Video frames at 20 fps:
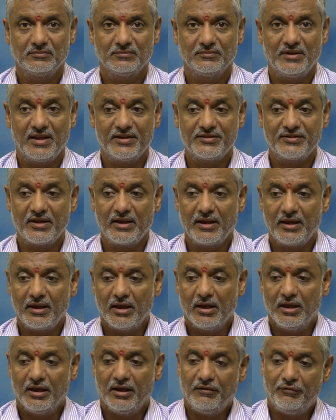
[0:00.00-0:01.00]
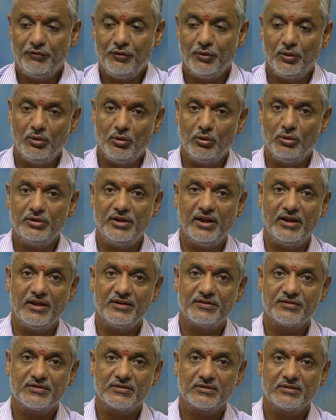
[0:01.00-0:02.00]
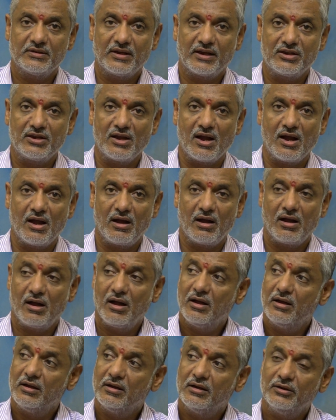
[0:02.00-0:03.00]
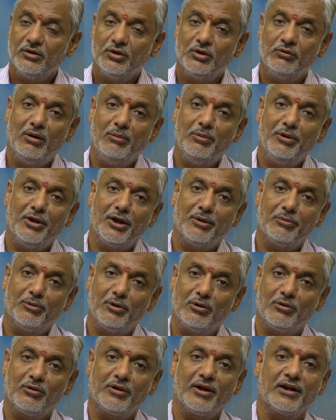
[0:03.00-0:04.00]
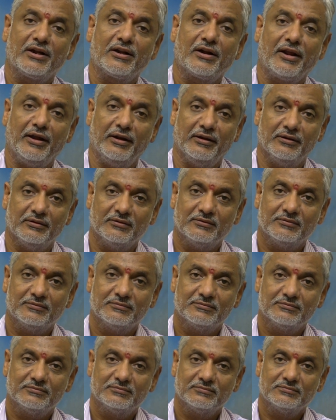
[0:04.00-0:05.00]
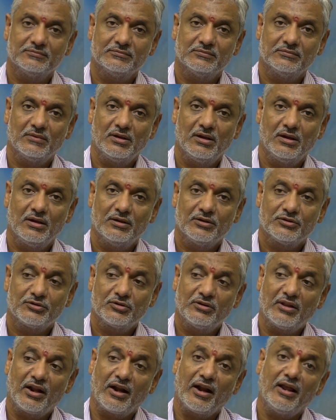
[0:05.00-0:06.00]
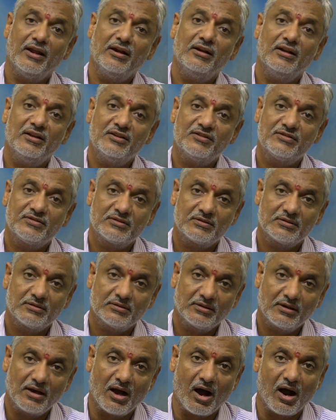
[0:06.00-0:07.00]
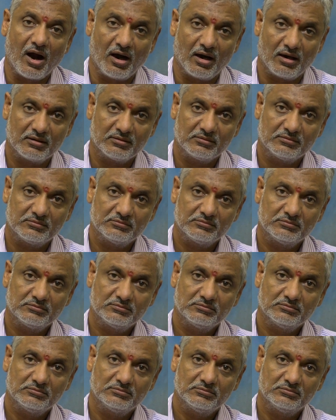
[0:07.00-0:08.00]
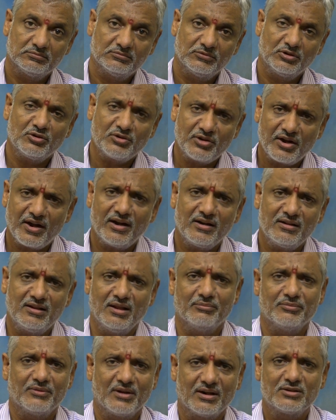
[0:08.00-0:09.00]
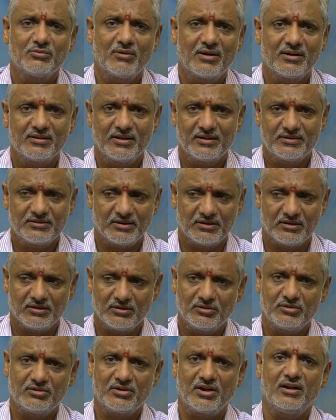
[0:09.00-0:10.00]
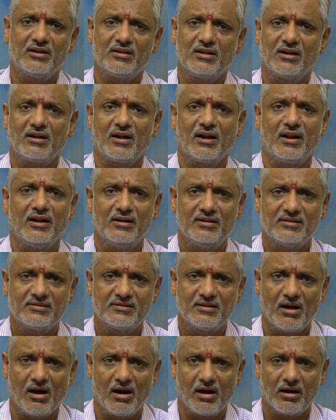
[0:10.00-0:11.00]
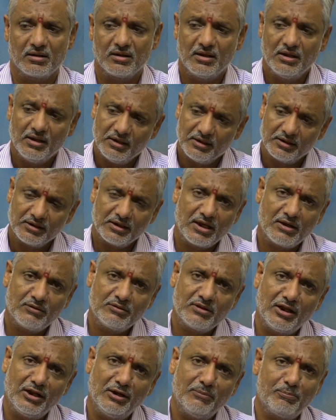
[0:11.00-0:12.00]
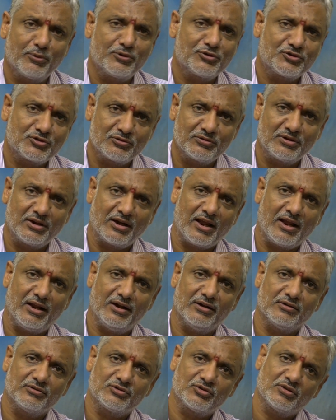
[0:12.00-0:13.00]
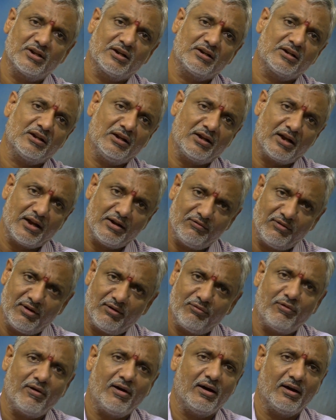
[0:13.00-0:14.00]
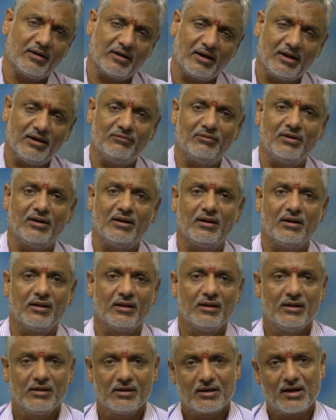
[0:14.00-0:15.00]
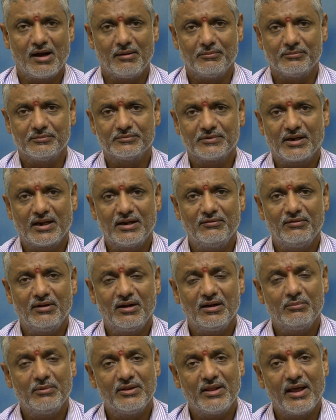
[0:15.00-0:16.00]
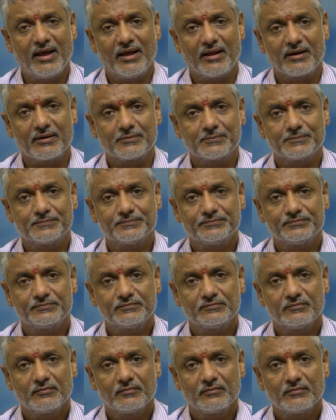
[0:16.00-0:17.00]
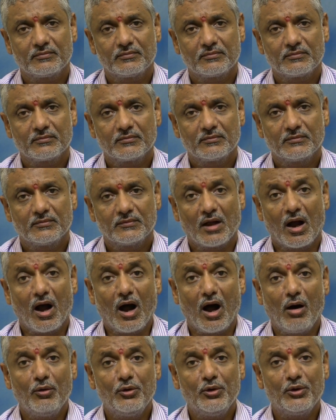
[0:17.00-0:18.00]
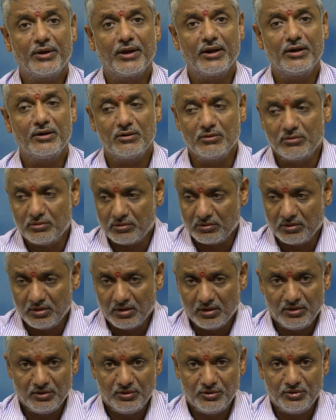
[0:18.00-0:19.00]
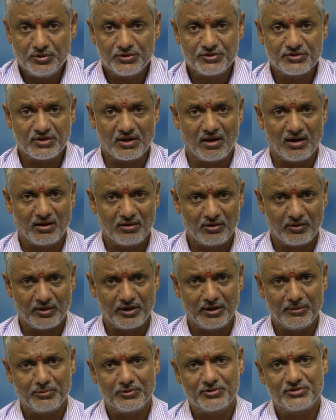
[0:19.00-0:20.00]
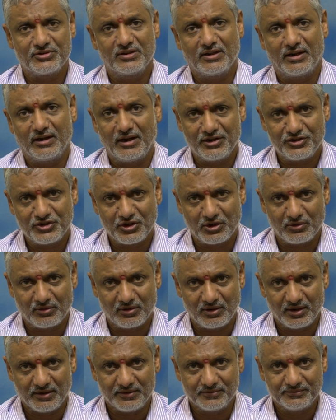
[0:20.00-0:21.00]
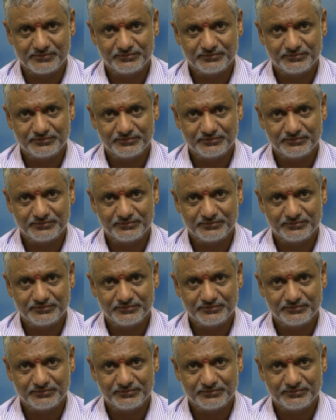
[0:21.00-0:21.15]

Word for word: They say if you do this yajna, you will be able to get rain. So the rain is God. Treat them, that is what they said. You treat that rain is God. Give the inputs to the rain so that rain will fall, rain will come, rain will be there. How you can do? You use all your inputs in the nature only.